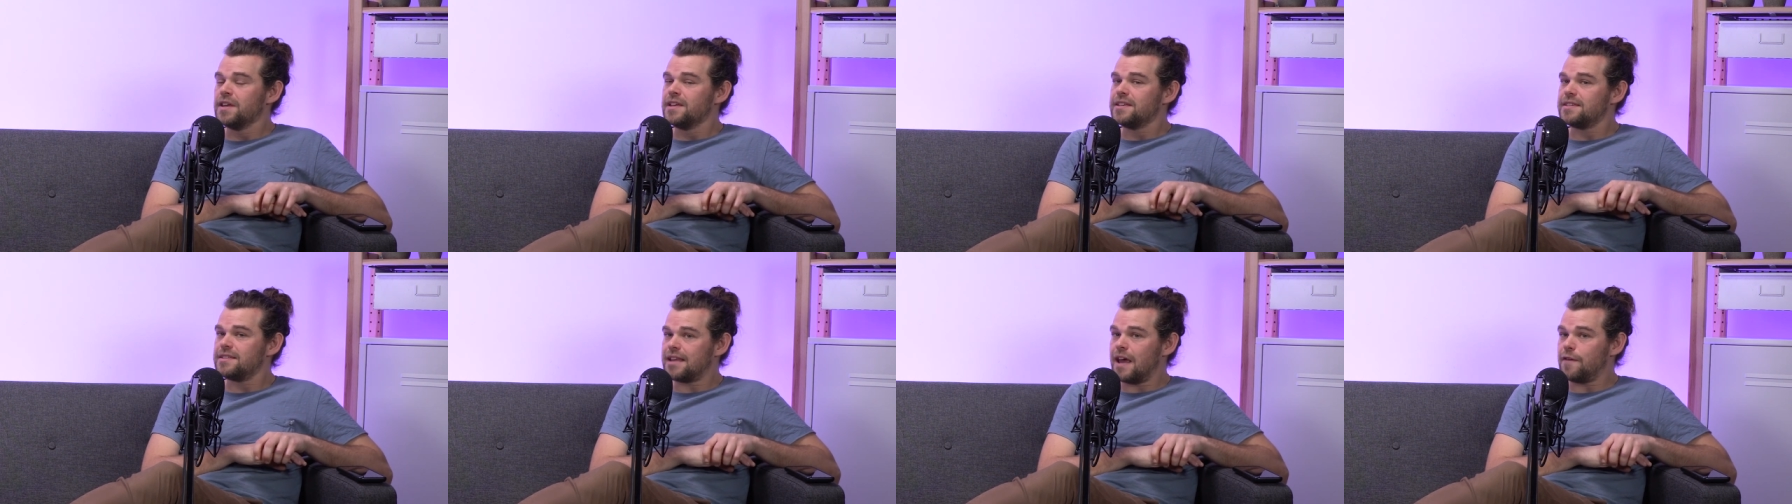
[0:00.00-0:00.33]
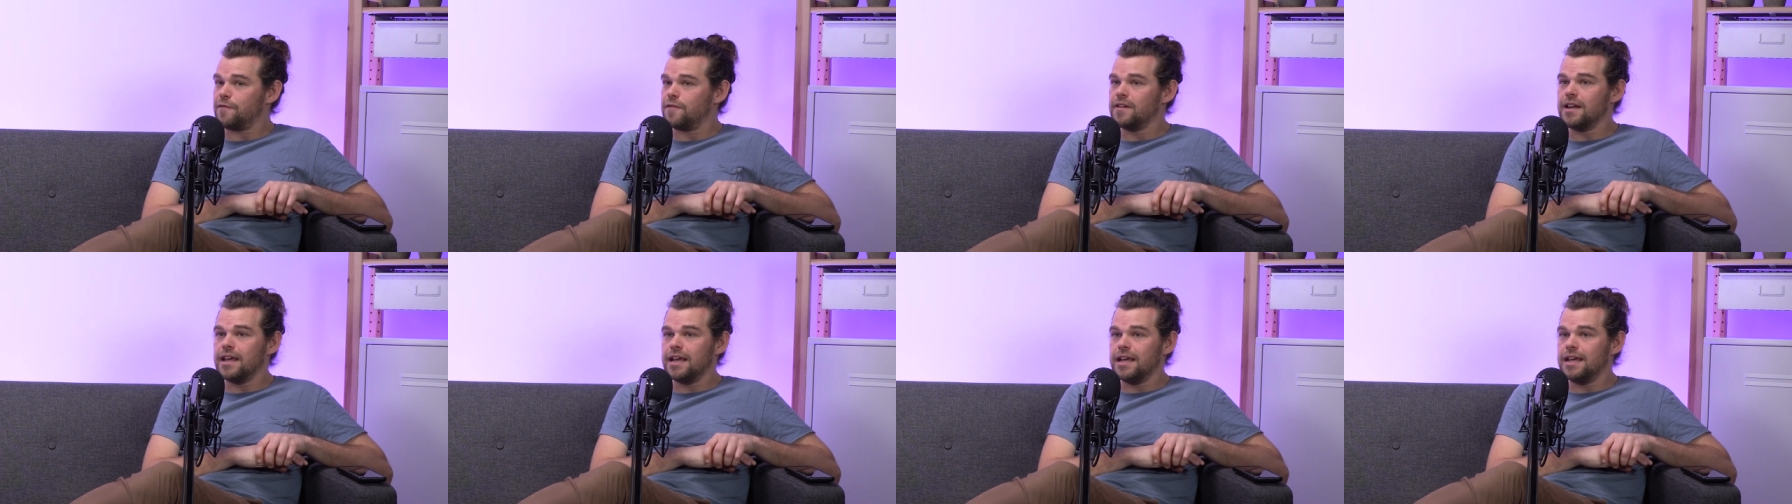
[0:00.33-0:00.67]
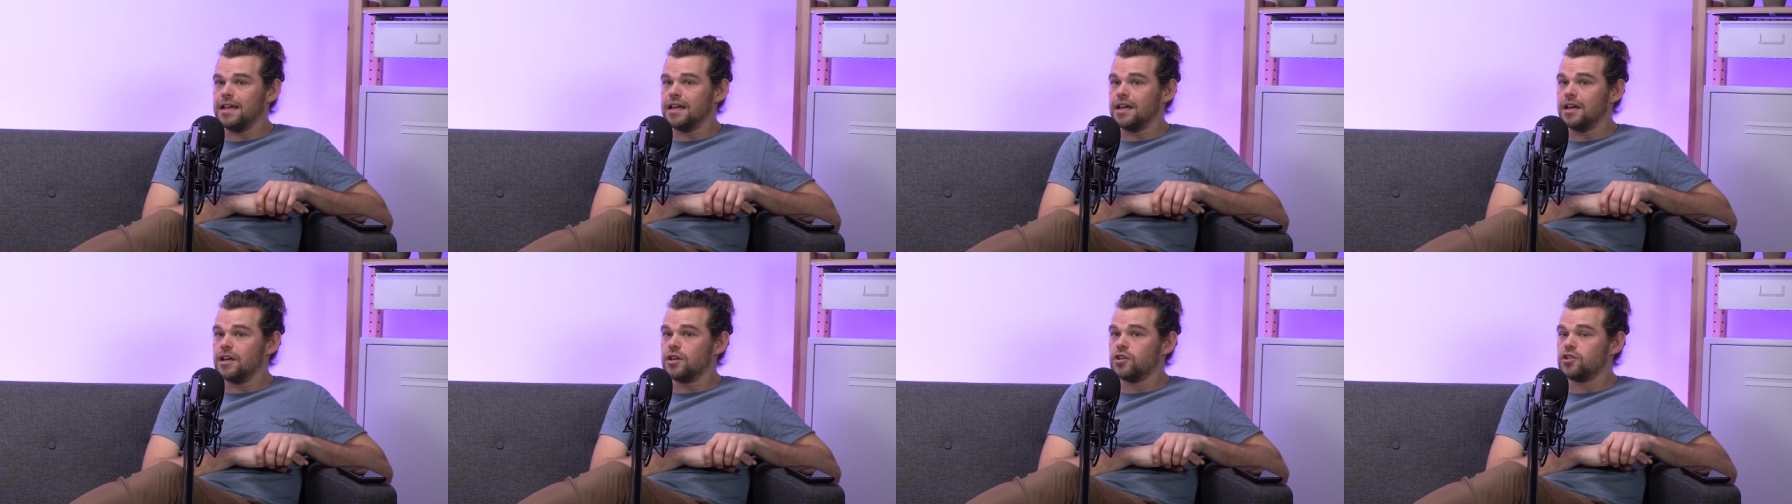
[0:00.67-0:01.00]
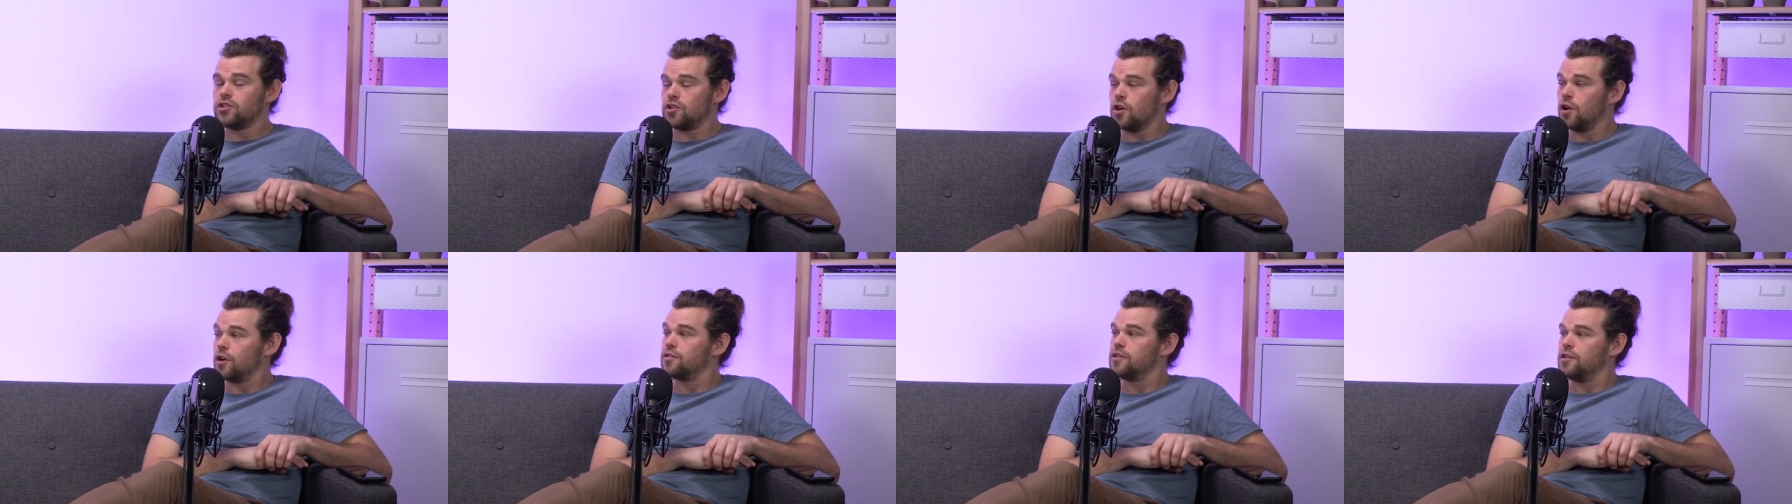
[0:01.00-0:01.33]
Stephenie
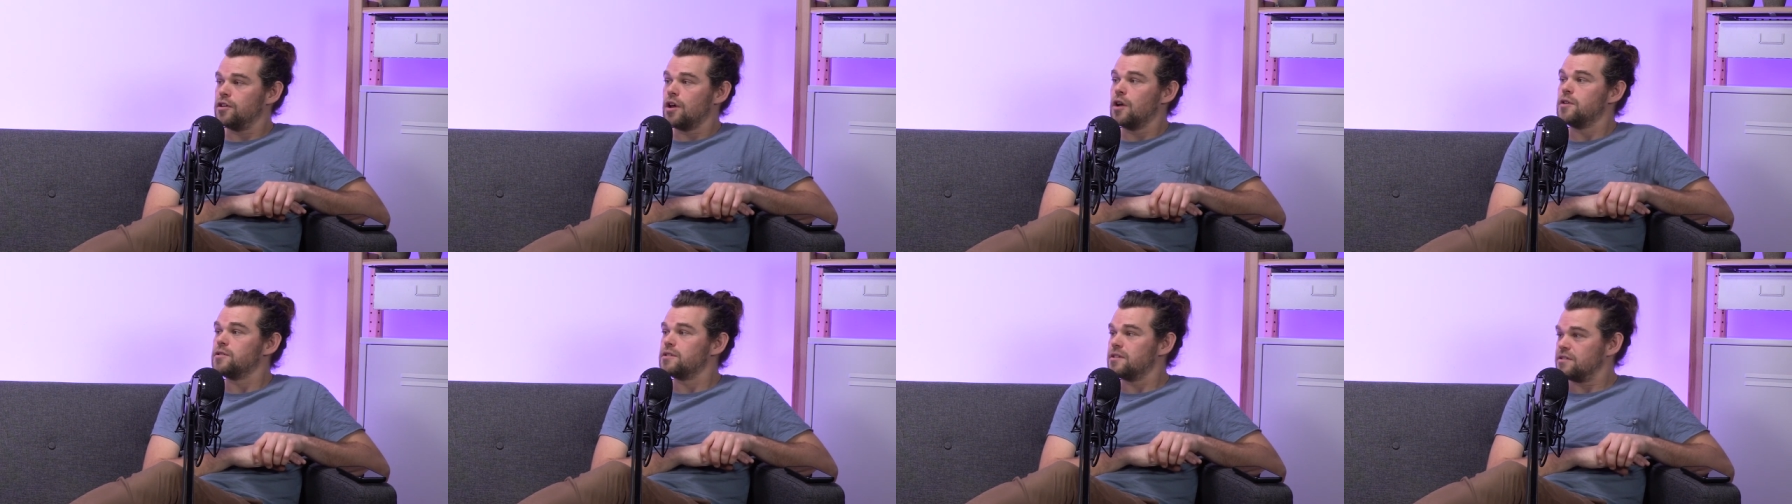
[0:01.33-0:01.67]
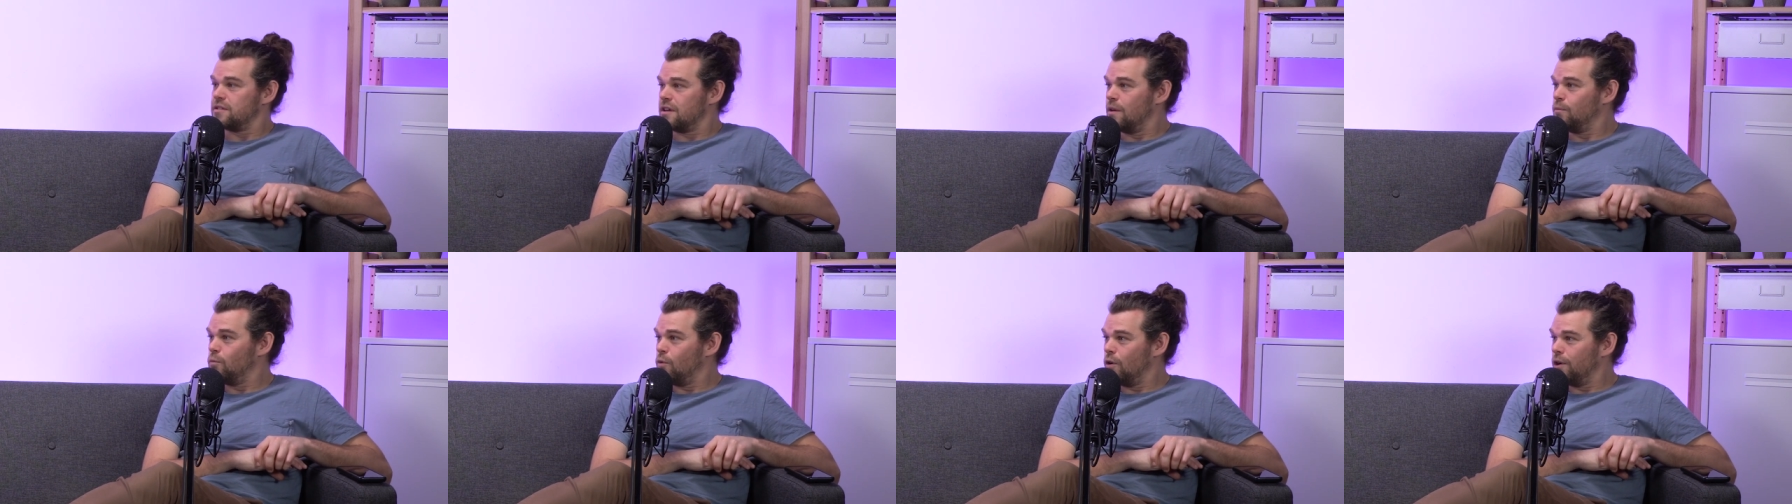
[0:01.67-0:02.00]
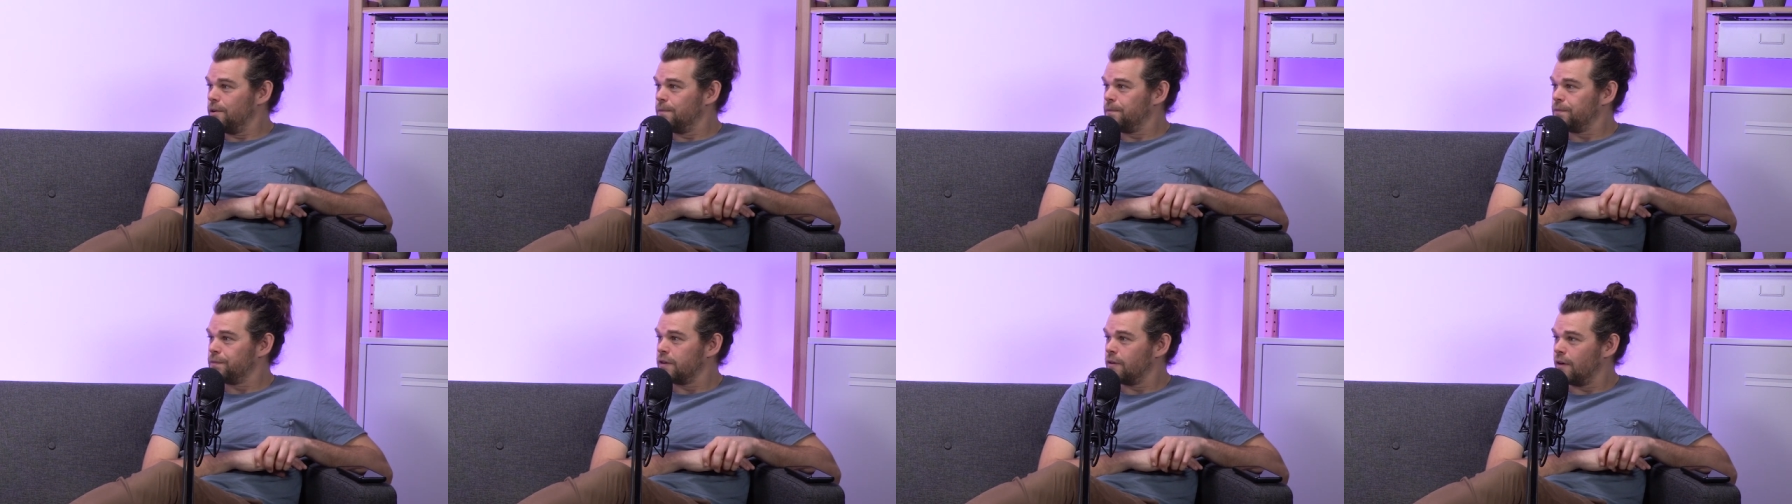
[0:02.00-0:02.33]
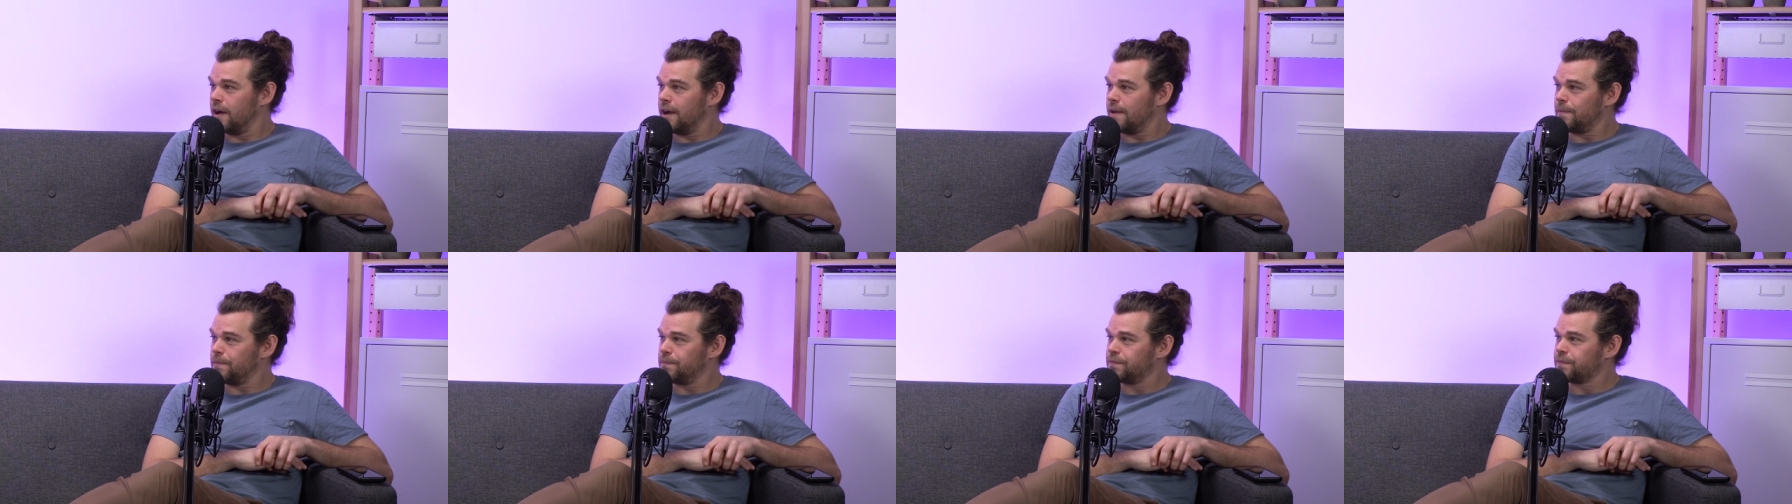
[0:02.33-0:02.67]
took the note to someone,
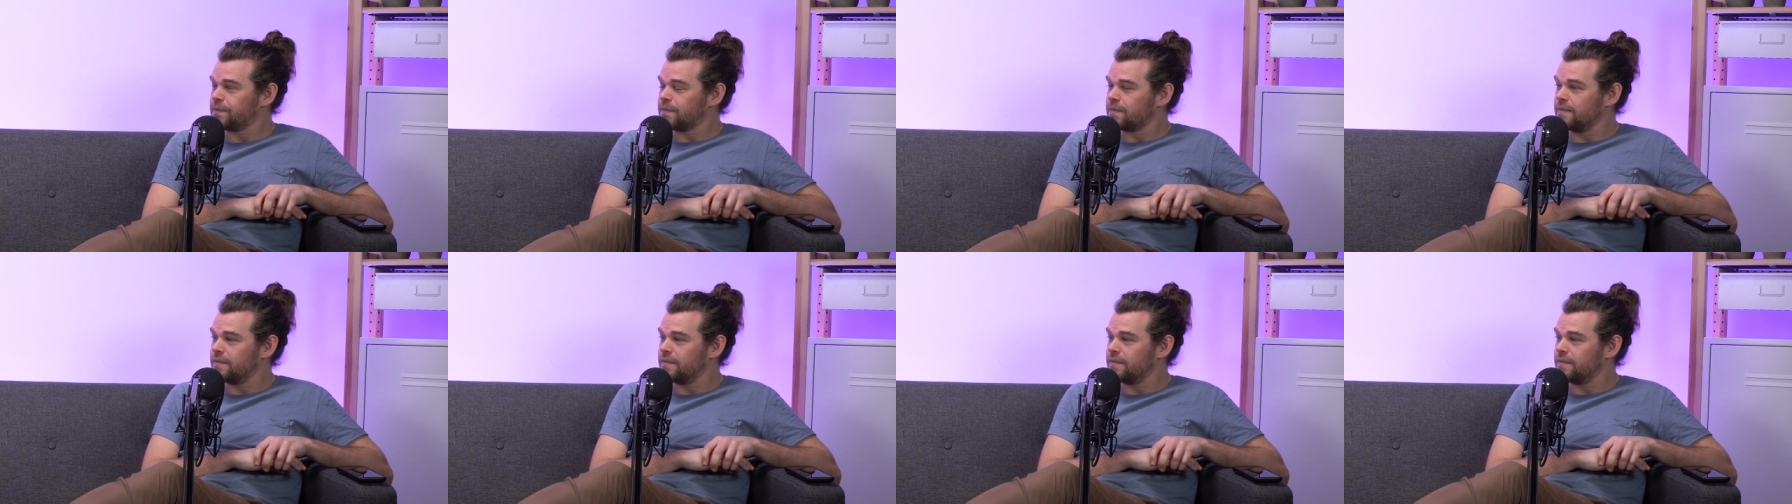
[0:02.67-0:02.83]
right?